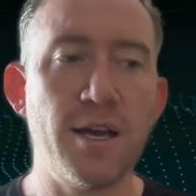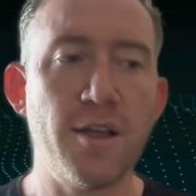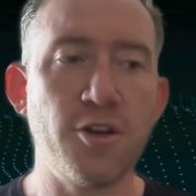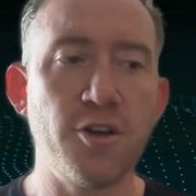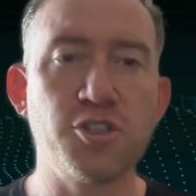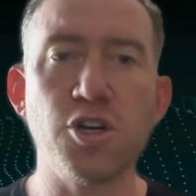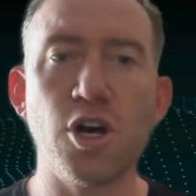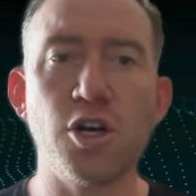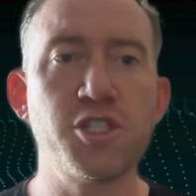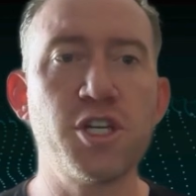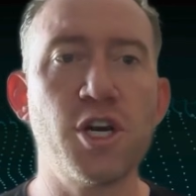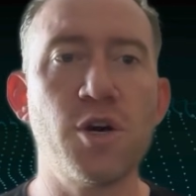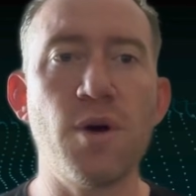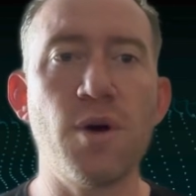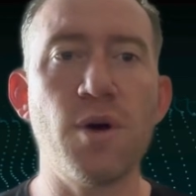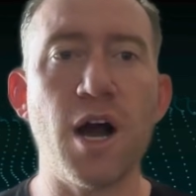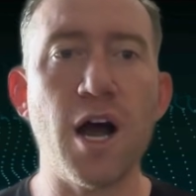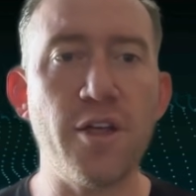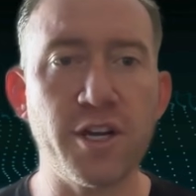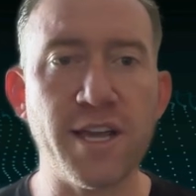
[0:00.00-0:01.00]
There's also
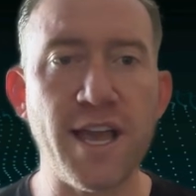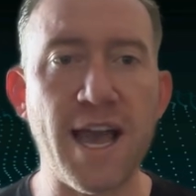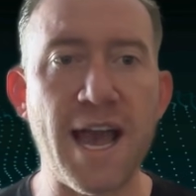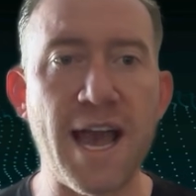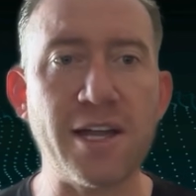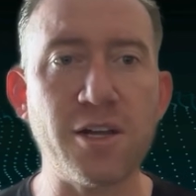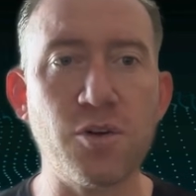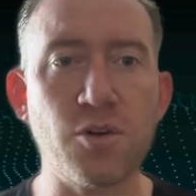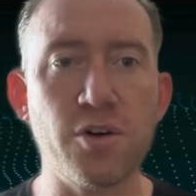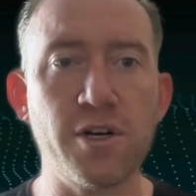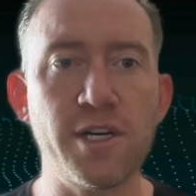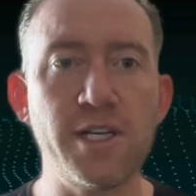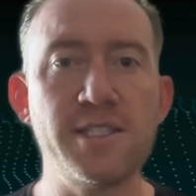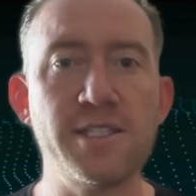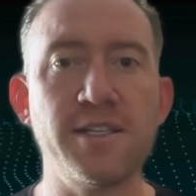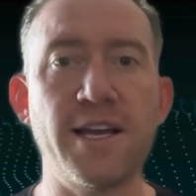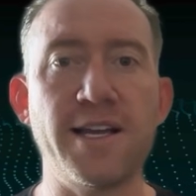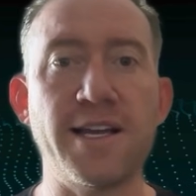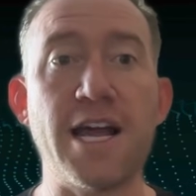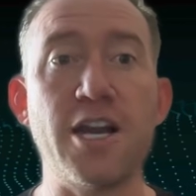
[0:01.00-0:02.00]
other
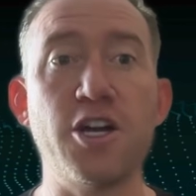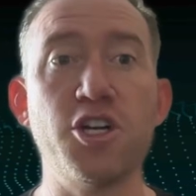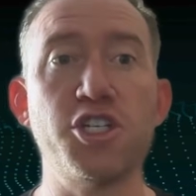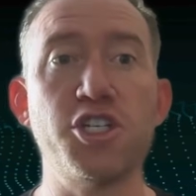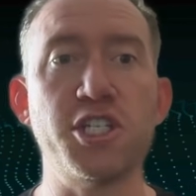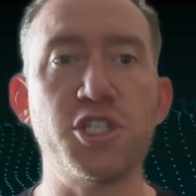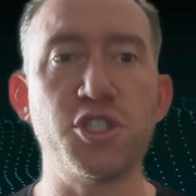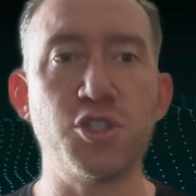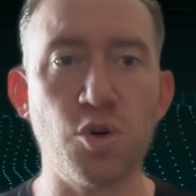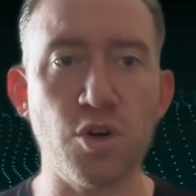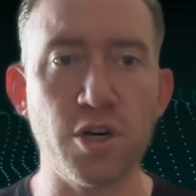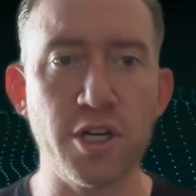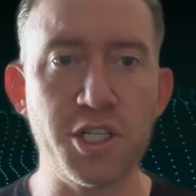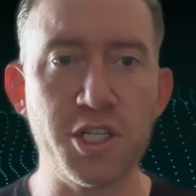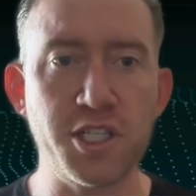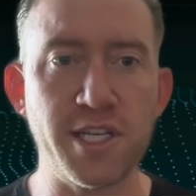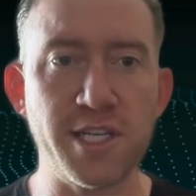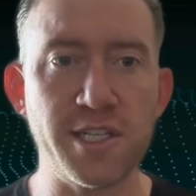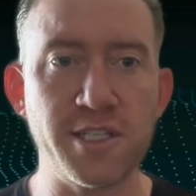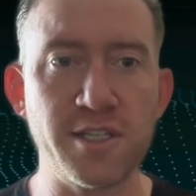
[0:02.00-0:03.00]
categories like energy
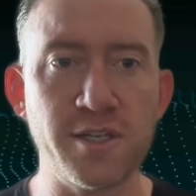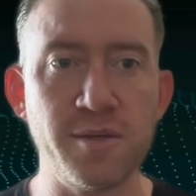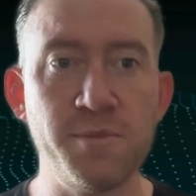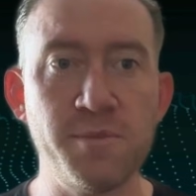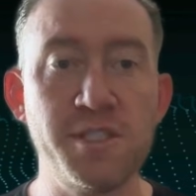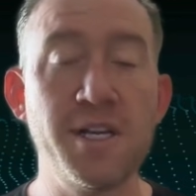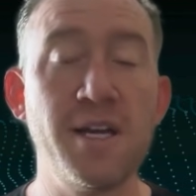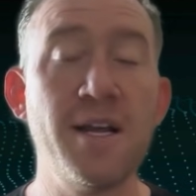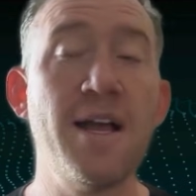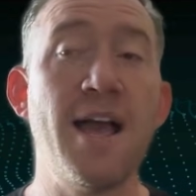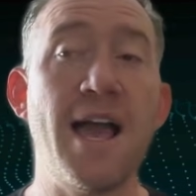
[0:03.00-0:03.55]
storage systems.